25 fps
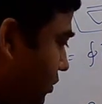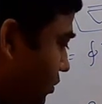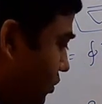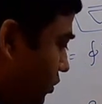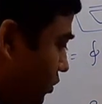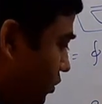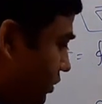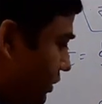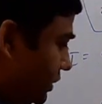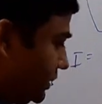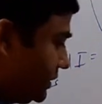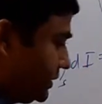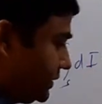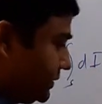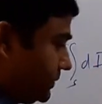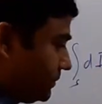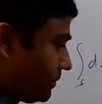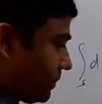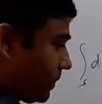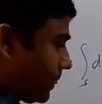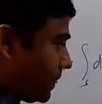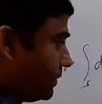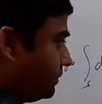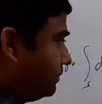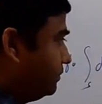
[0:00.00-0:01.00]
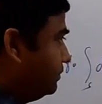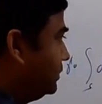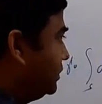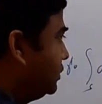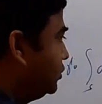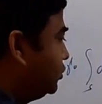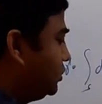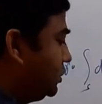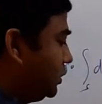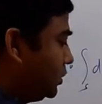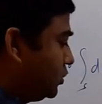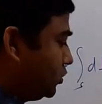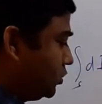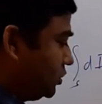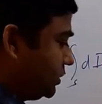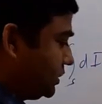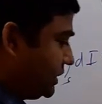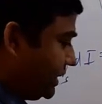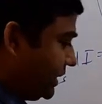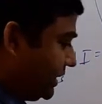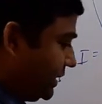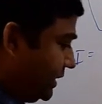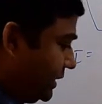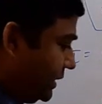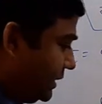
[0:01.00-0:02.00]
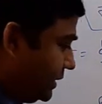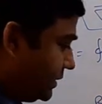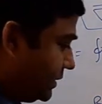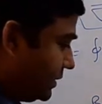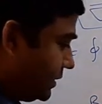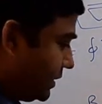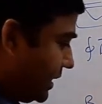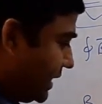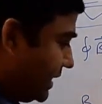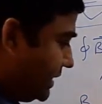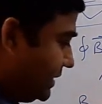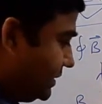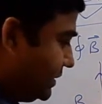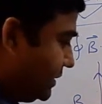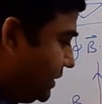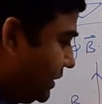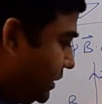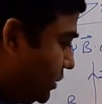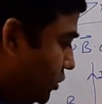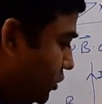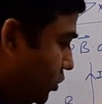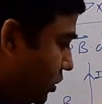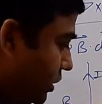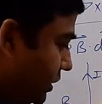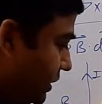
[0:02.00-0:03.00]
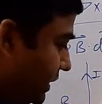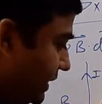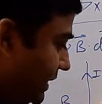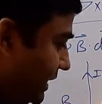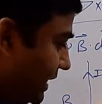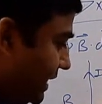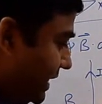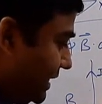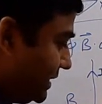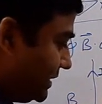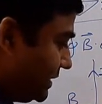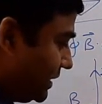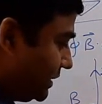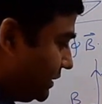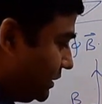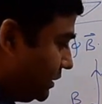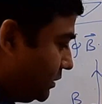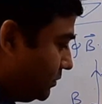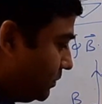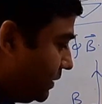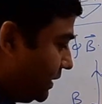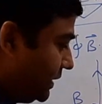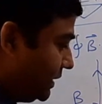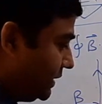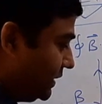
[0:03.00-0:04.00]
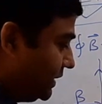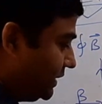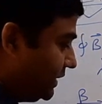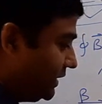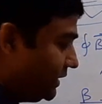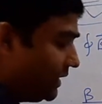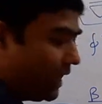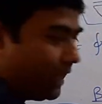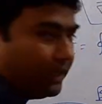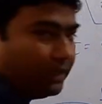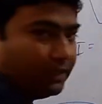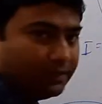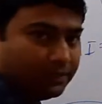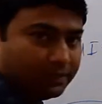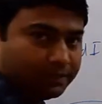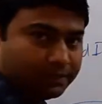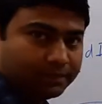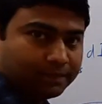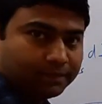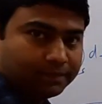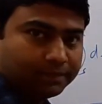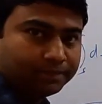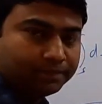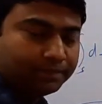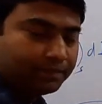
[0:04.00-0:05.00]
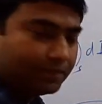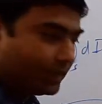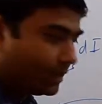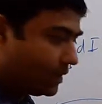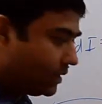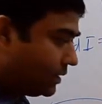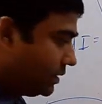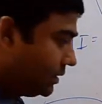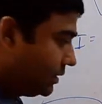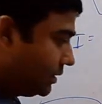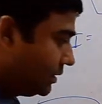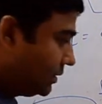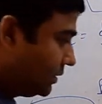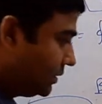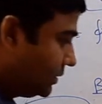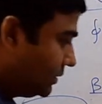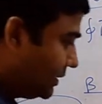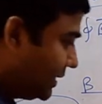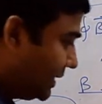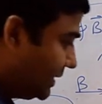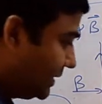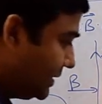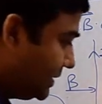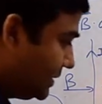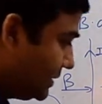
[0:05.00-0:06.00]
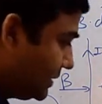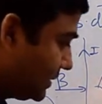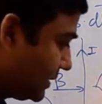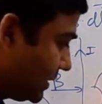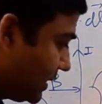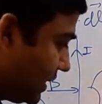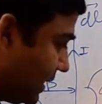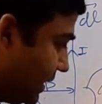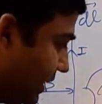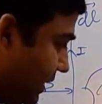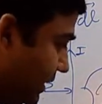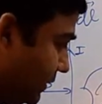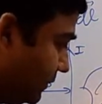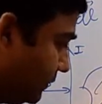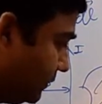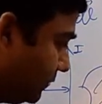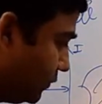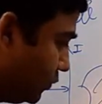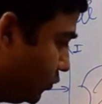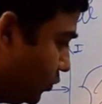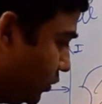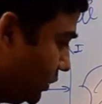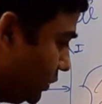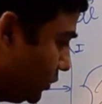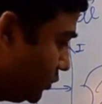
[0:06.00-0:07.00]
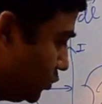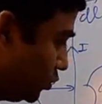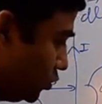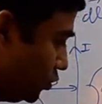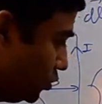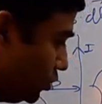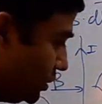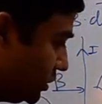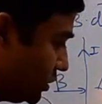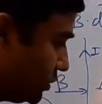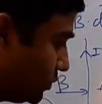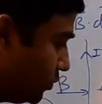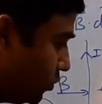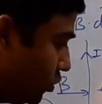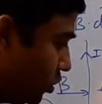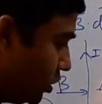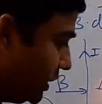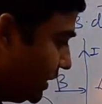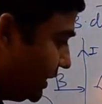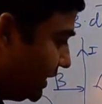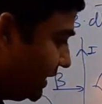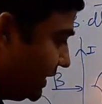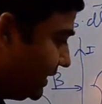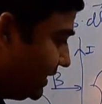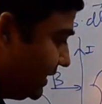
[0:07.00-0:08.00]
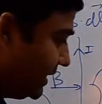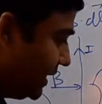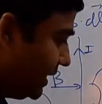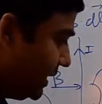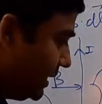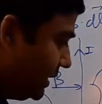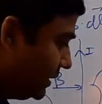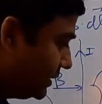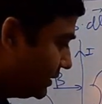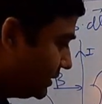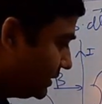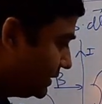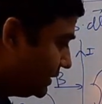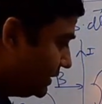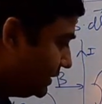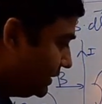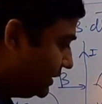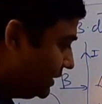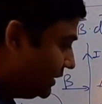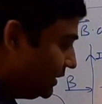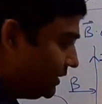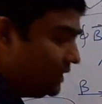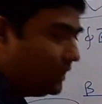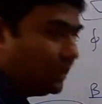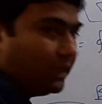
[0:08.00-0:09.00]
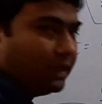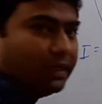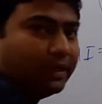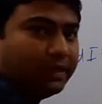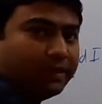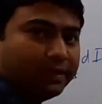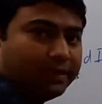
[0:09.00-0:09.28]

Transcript: So this mu 0 J and J dot dA is nothing but dI. That is current flowing through small area dA.